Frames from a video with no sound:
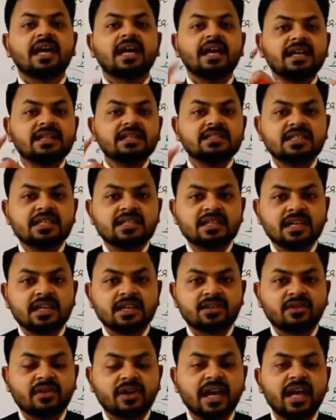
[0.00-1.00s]

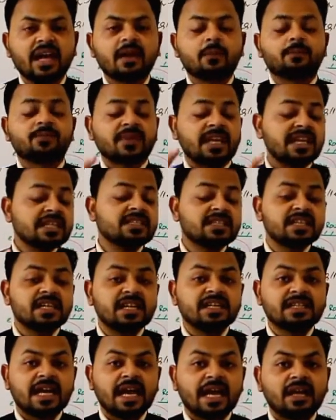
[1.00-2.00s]
Incident
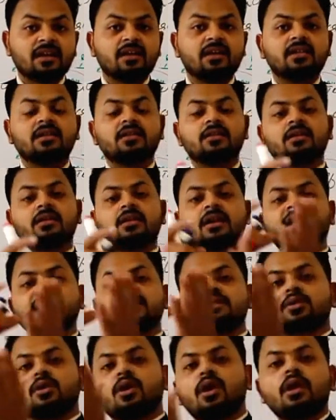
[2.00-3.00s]
angle
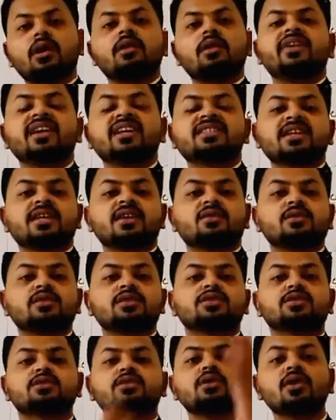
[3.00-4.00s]
is always
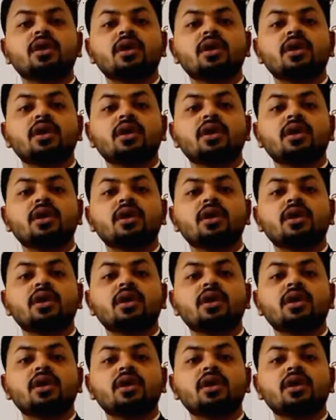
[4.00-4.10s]
equal to